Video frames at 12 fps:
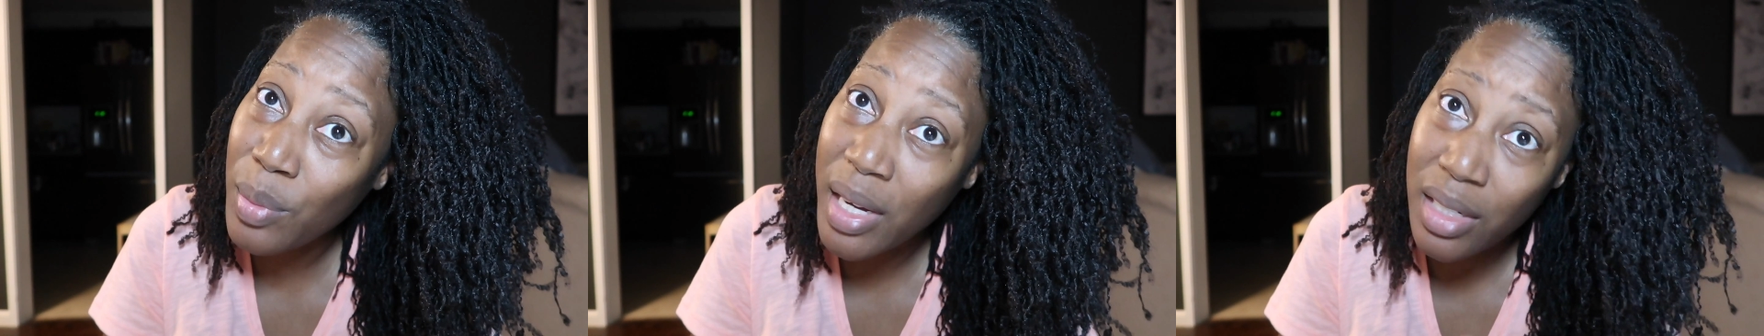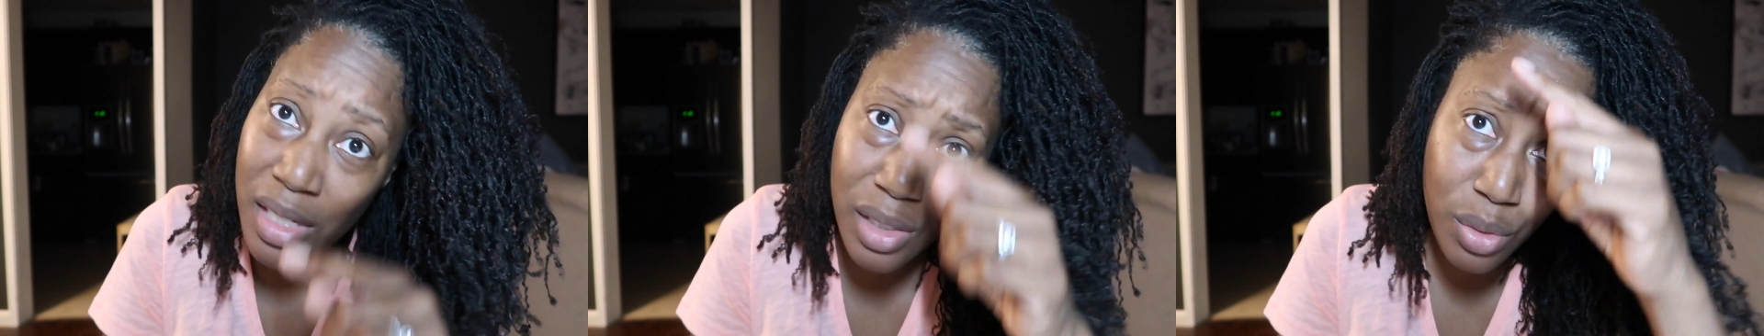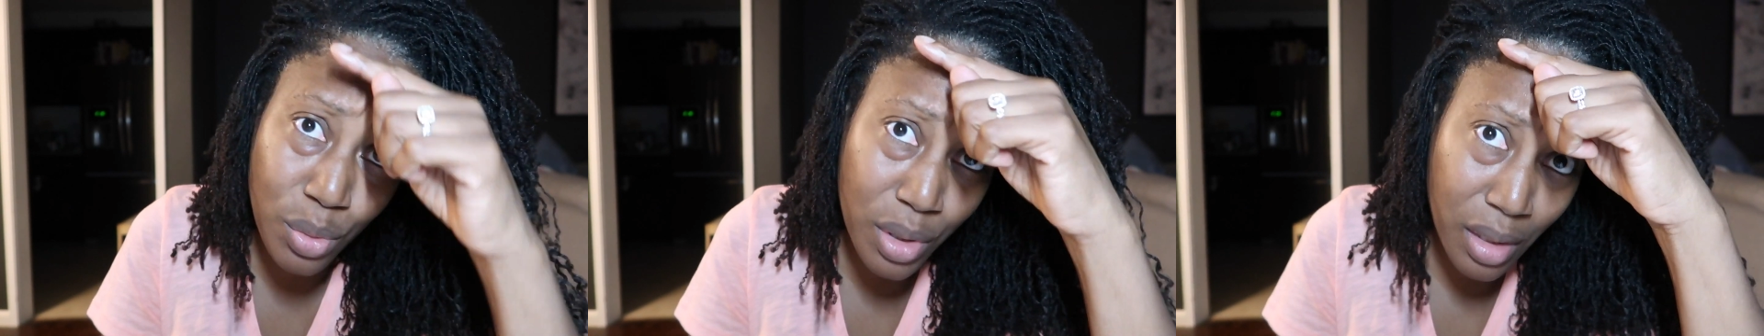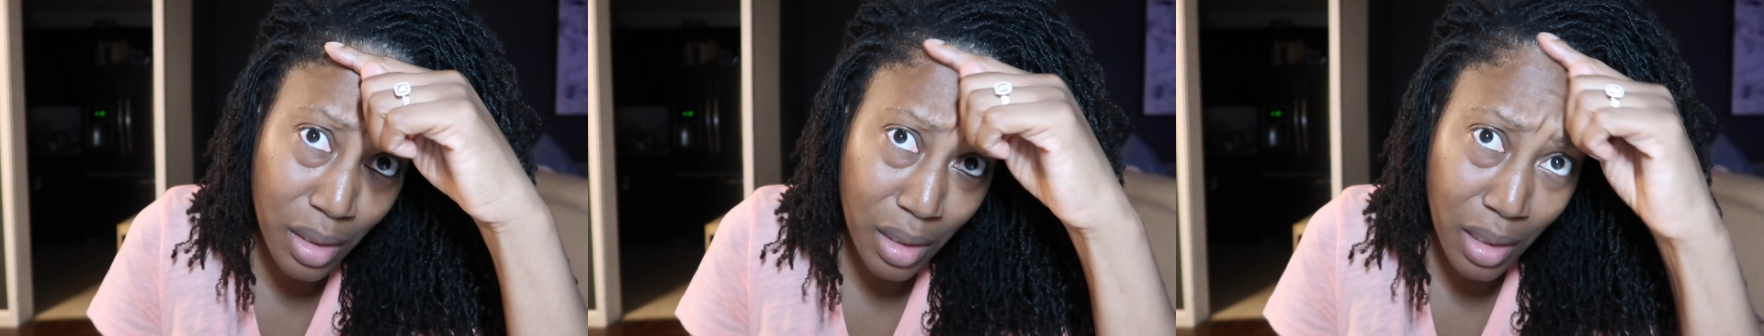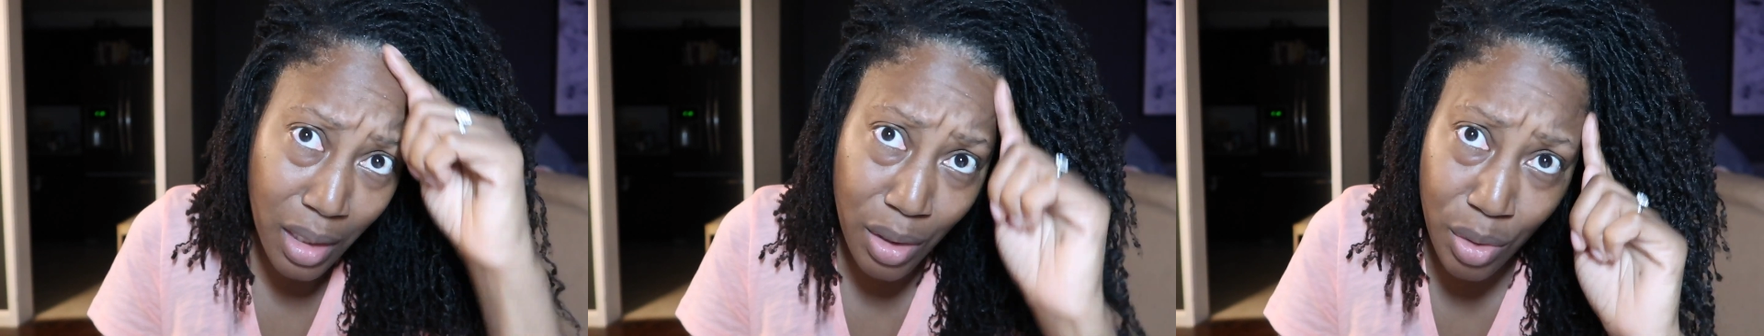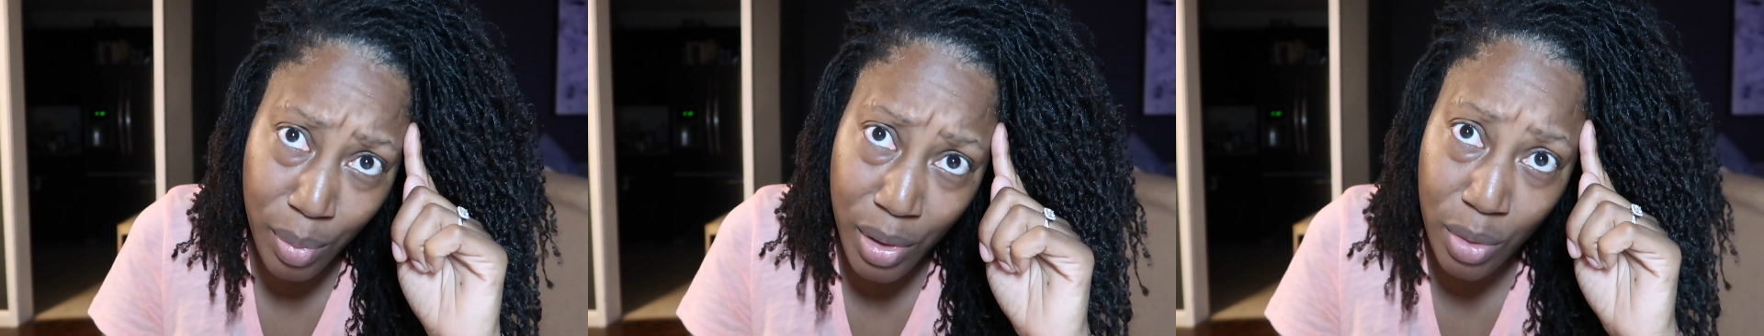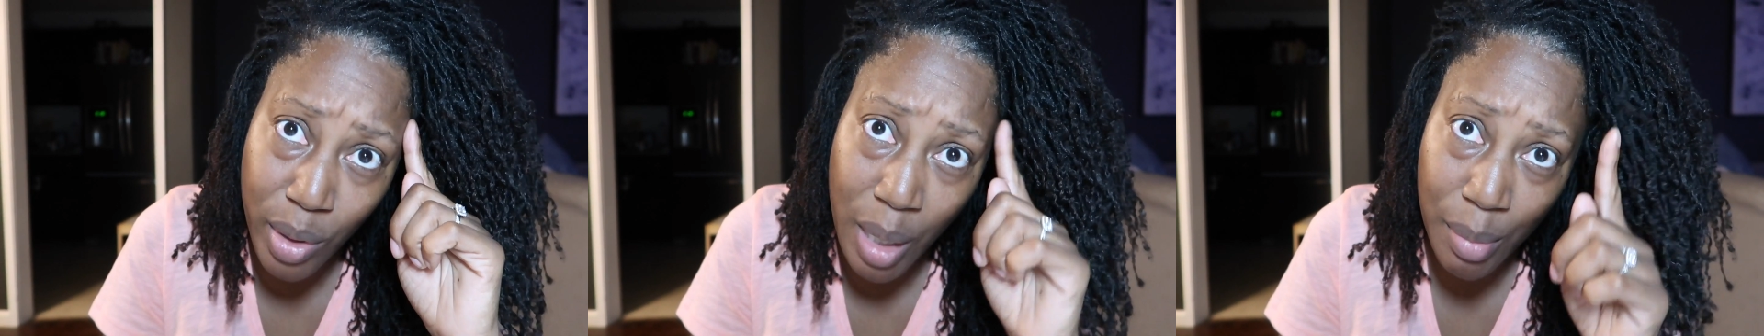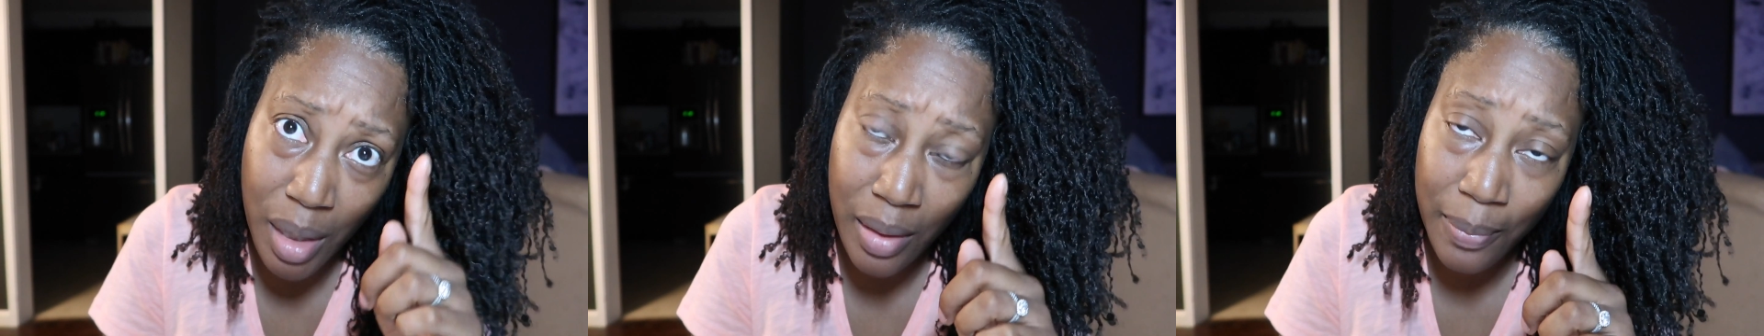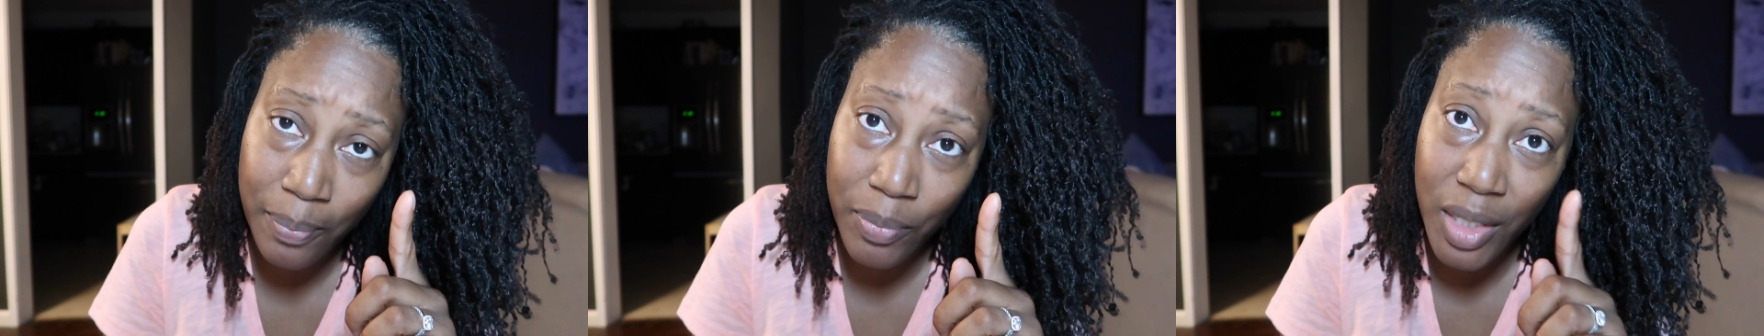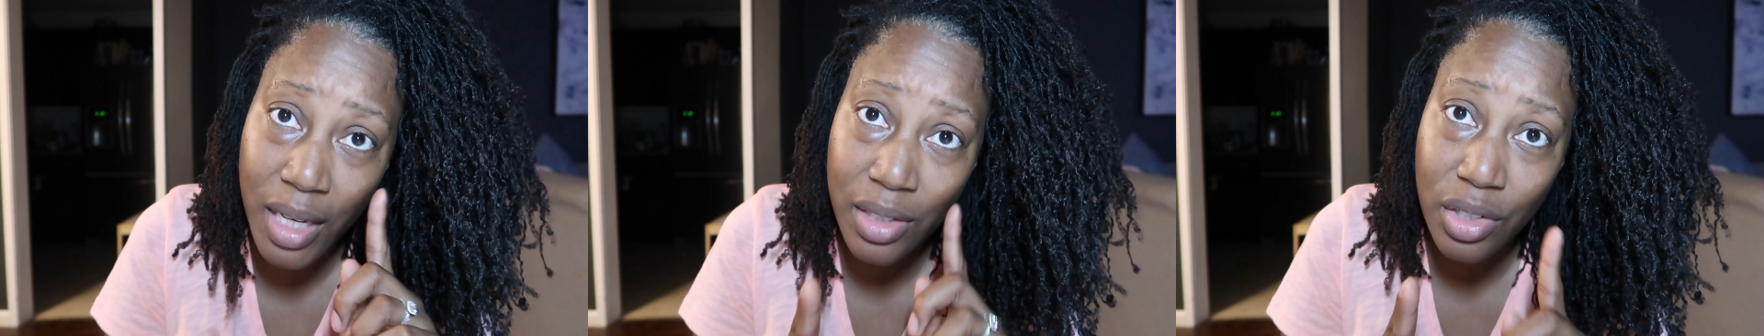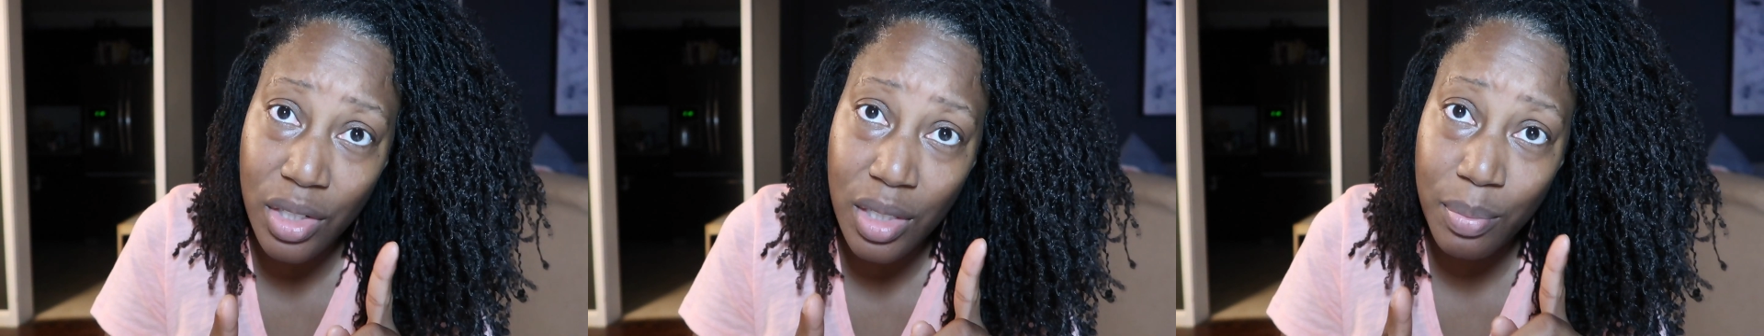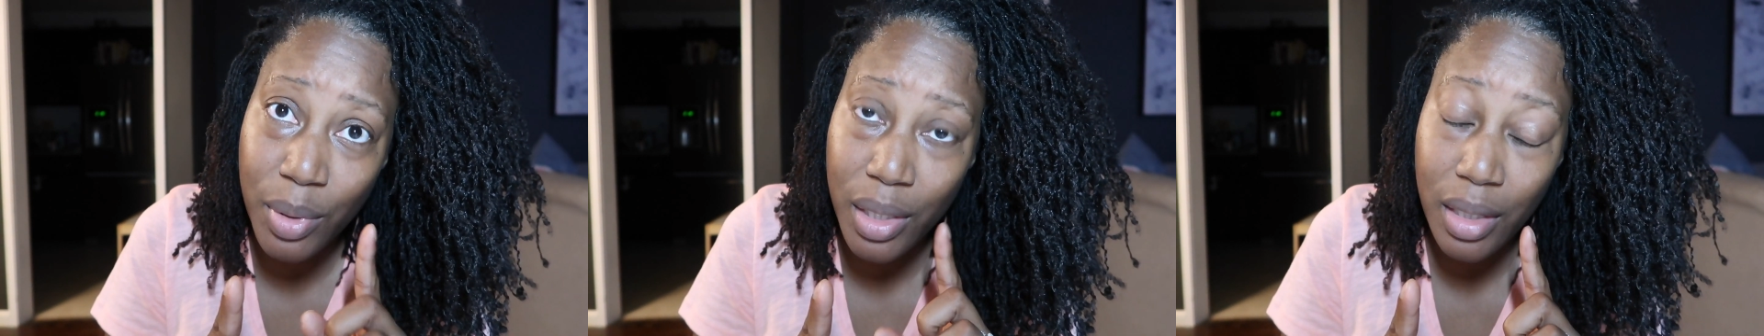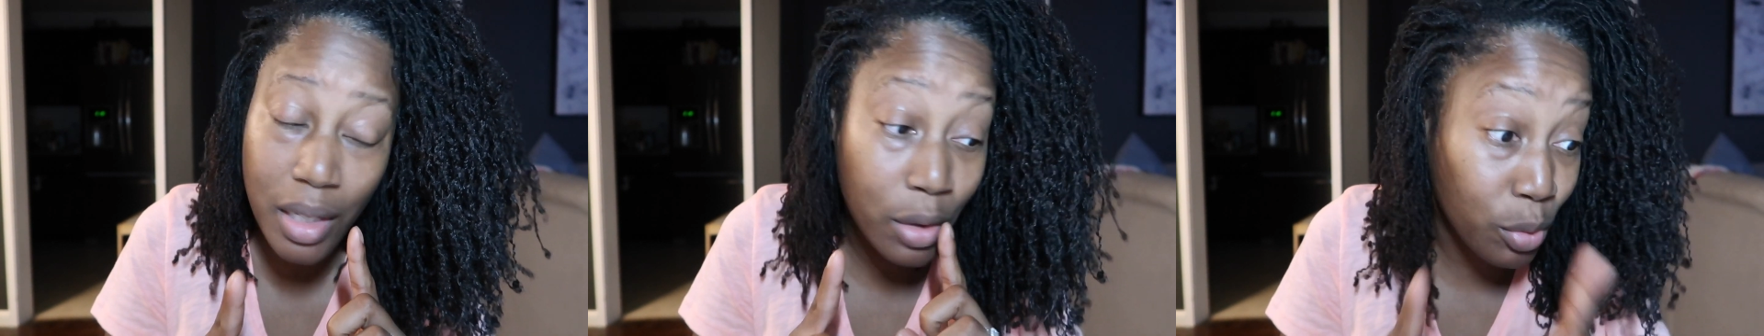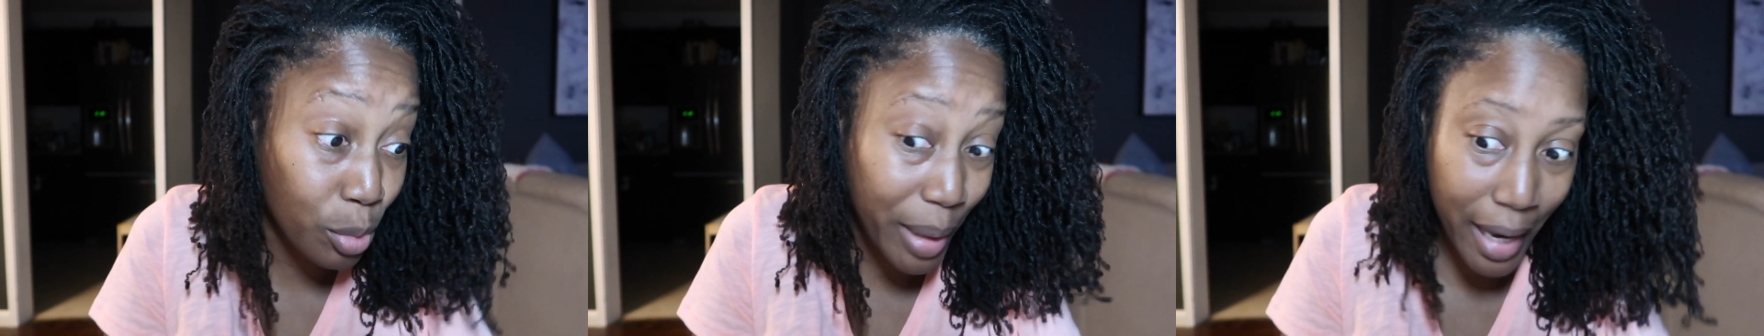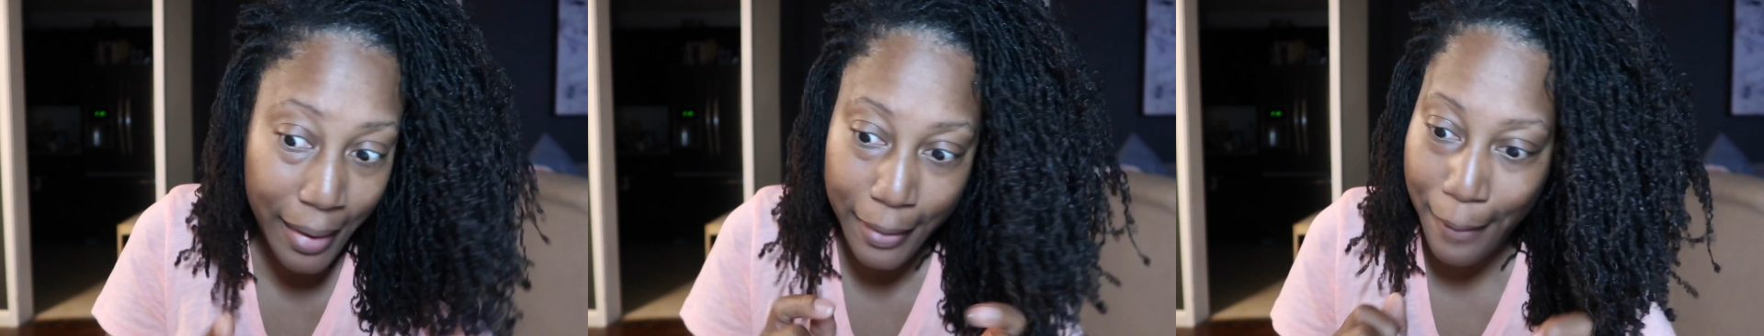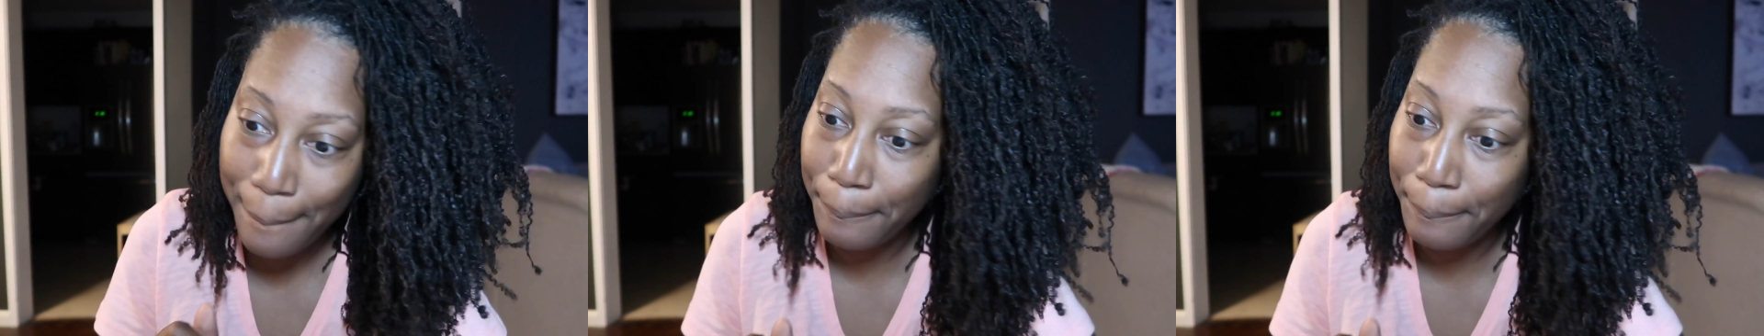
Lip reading: I did lose a little bit around my edges, but it grew back.